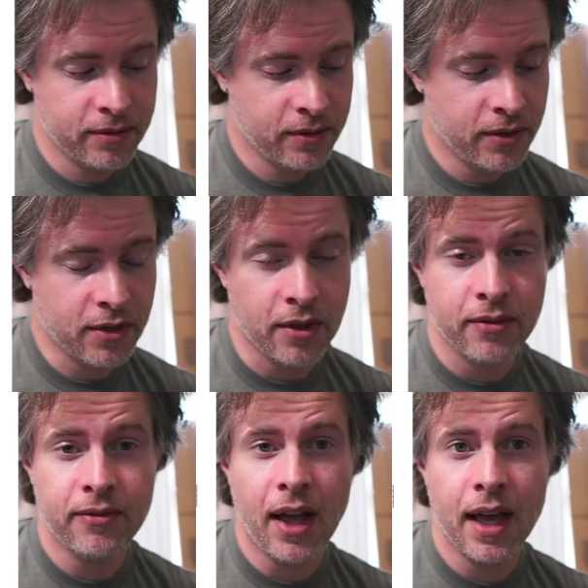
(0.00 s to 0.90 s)
So the
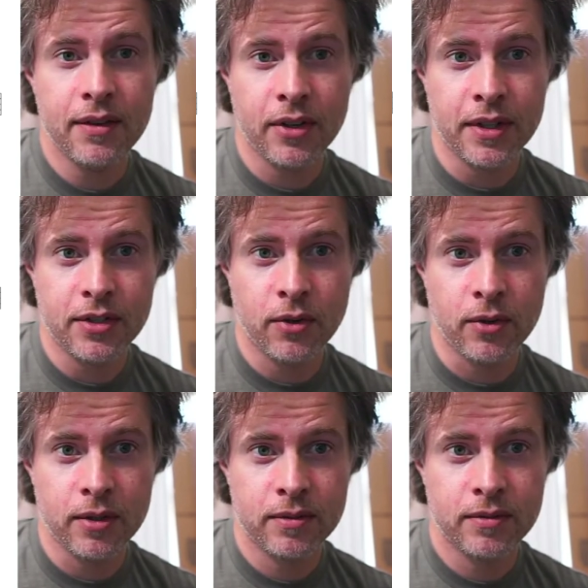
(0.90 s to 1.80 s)
5 on this
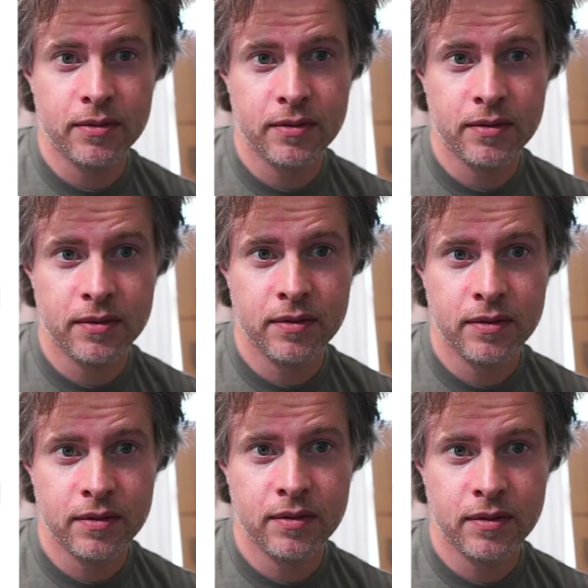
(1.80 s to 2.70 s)
chord
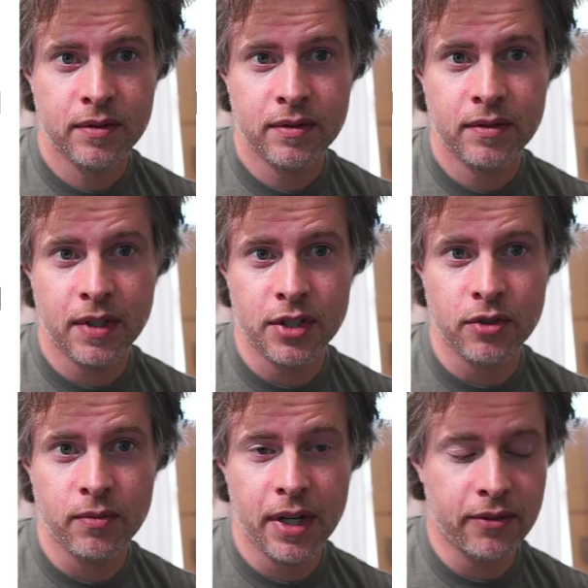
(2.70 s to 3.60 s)
is your
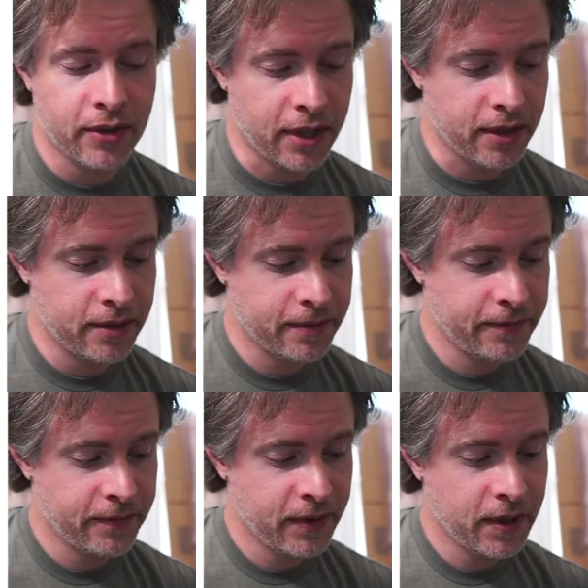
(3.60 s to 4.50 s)
ring finger.
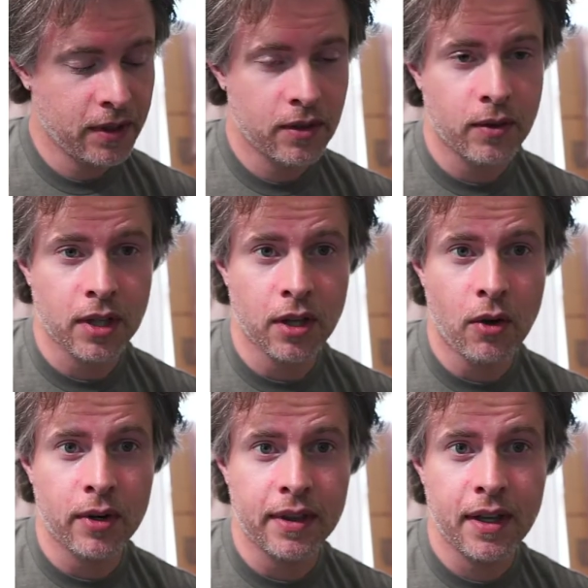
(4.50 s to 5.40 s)
I'm going to
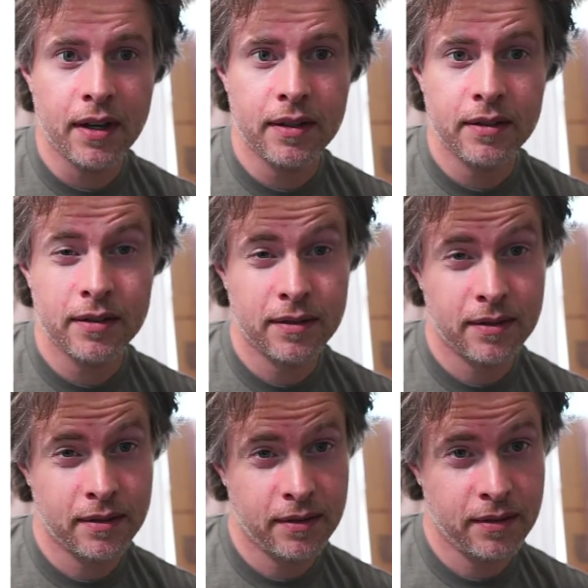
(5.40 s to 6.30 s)
lower it there,
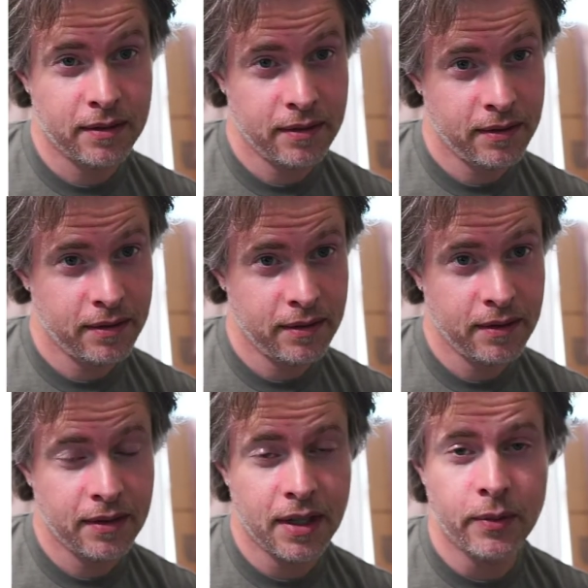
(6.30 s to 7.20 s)

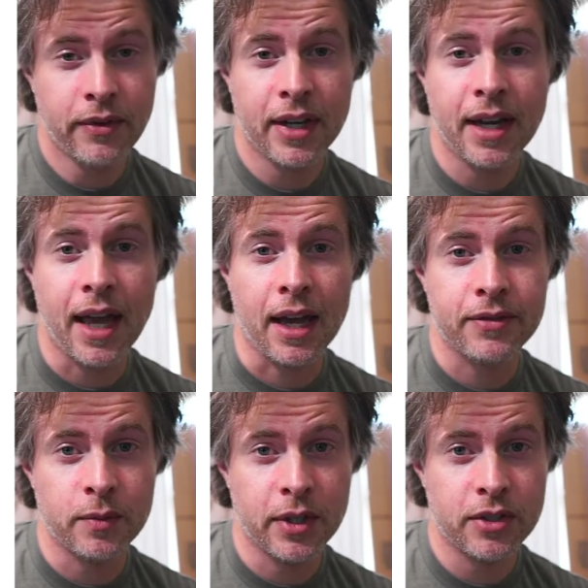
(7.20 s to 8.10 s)
and we've got a half
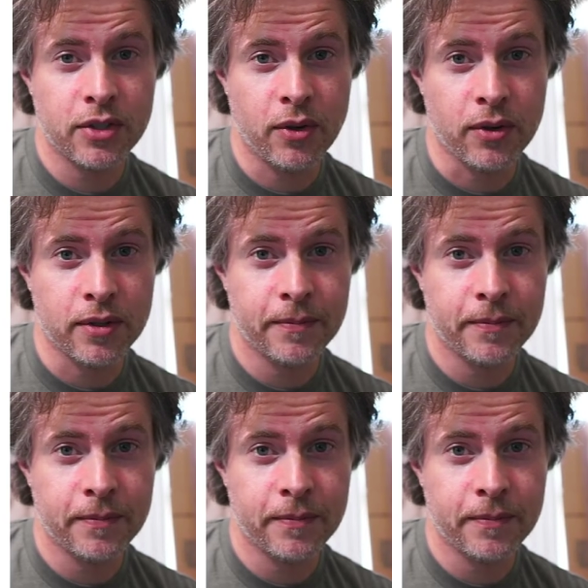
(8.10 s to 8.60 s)
diminished chord.